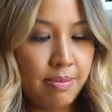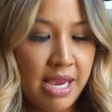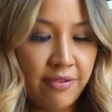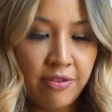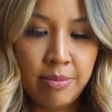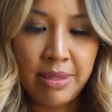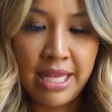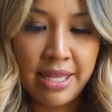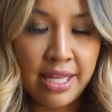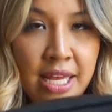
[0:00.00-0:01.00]
made from
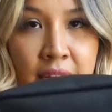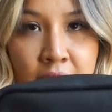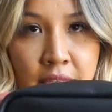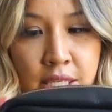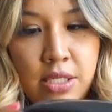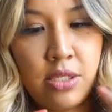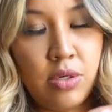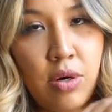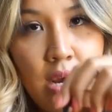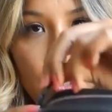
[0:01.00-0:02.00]
leather. So
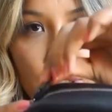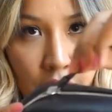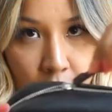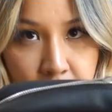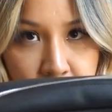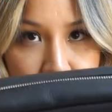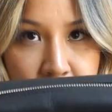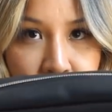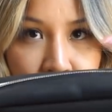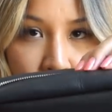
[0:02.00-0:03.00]
I'll just open this
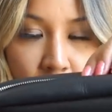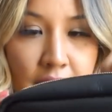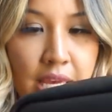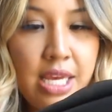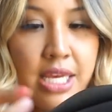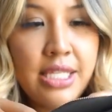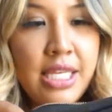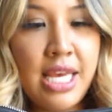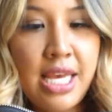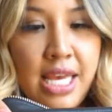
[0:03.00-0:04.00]
up for you guys.
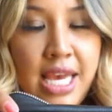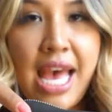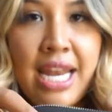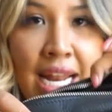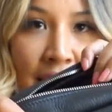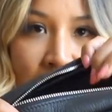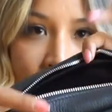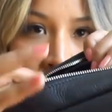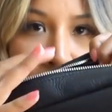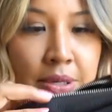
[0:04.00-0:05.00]
And it has a
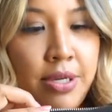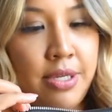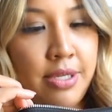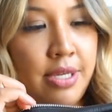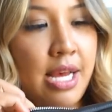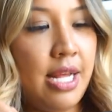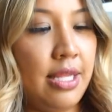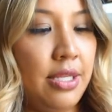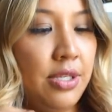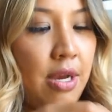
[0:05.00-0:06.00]
zipper at
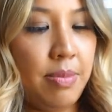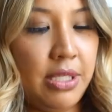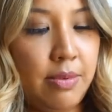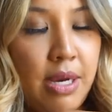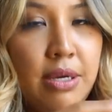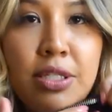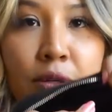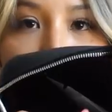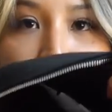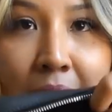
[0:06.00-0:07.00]
the top as well. It's
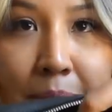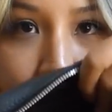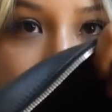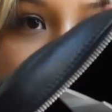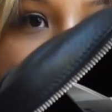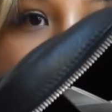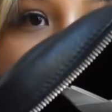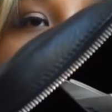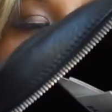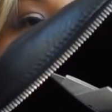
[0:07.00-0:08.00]
quite big,
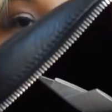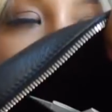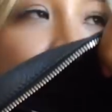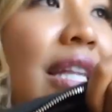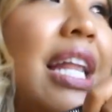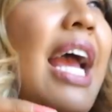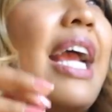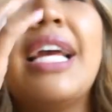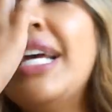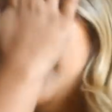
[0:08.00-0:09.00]
so this would fit like